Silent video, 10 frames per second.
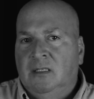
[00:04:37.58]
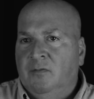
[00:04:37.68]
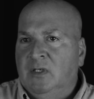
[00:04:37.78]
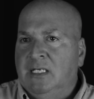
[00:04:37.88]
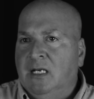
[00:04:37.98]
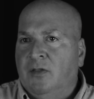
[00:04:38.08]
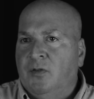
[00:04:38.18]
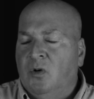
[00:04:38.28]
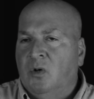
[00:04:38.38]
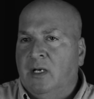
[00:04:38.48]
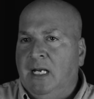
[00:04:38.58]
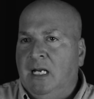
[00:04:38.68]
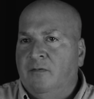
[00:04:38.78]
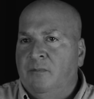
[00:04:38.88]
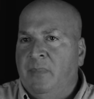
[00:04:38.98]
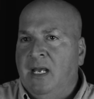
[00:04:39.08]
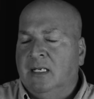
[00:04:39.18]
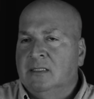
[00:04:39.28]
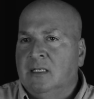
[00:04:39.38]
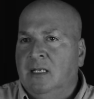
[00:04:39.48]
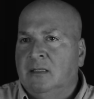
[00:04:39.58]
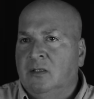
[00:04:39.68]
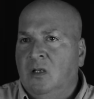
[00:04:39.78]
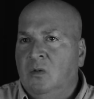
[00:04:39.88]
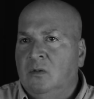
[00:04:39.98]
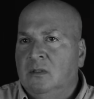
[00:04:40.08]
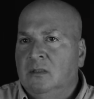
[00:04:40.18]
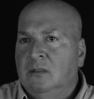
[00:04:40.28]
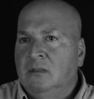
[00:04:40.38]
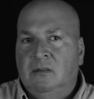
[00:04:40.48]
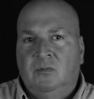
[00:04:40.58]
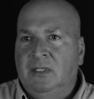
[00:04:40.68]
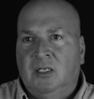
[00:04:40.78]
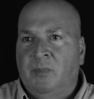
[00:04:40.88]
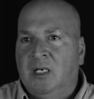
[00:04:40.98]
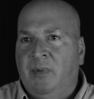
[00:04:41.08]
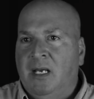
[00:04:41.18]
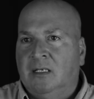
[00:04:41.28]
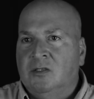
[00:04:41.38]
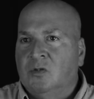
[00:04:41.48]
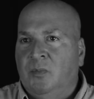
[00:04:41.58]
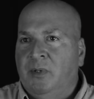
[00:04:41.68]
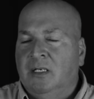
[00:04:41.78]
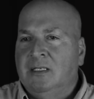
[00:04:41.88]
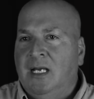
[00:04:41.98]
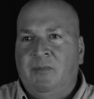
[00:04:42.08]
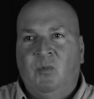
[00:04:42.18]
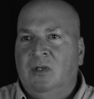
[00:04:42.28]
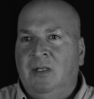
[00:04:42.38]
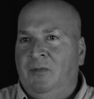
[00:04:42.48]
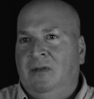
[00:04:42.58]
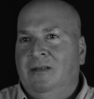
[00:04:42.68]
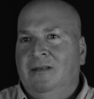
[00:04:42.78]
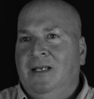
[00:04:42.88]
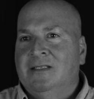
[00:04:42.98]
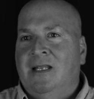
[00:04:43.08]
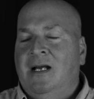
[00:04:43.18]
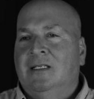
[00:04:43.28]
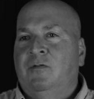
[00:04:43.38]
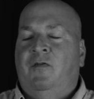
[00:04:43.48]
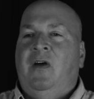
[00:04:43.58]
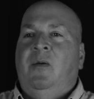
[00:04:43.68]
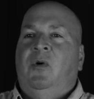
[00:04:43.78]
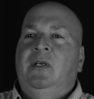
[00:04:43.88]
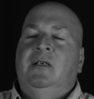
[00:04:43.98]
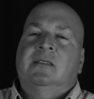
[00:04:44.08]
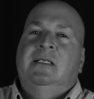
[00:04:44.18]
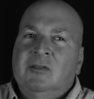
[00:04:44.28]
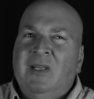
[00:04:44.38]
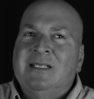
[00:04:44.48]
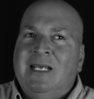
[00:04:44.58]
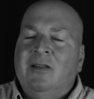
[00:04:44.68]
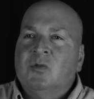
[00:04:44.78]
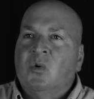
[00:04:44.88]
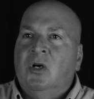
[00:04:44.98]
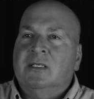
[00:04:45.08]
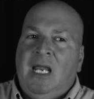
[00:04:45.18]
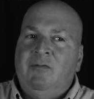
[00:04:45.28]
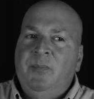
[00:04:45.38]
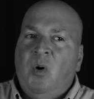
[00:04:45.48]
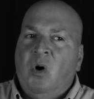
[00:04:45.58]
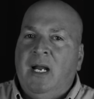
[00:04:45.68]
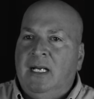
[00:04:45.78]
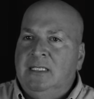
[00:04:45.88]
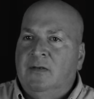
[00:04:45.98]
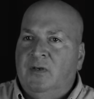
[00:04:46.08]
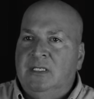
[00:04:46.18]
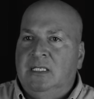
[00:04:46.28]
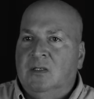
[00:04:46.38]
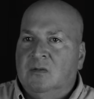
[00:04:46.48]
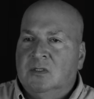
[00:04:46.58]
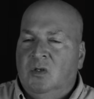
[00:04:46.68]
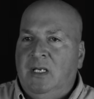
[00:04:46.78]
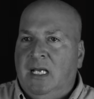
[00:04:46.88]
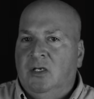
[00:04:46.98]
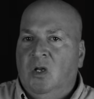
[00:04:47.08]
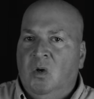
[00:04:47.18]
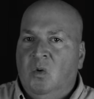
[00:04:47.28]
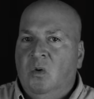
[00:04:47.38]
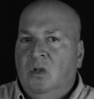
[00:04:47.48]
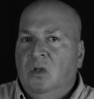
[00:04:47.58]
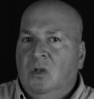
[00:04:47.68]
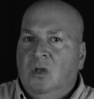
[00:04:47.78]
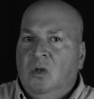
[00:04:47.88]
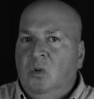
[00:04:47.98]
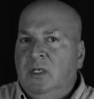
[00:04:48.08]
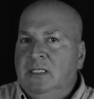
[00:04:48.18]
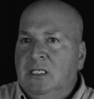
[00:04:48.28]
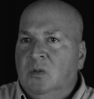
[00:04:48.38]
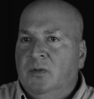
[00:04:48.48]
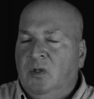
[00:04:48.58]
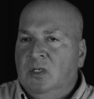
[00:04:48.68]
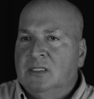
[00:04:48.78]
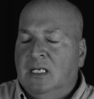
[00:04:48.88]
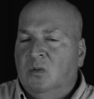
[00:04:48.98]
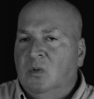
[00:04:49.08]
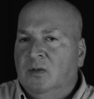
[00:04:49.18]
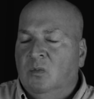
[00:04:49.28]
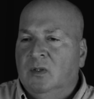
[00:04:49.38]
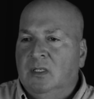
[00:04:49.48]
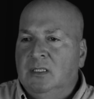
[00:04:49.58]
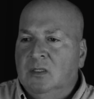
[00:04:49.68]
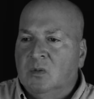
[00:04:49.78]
If we take a third or half back at the note, we get our money back in a short period of time, and then he's locked in for 5 more years. So that's how this worked. Every bar had a different deal, so you had to know who to deal with, who you settled with, and what the deal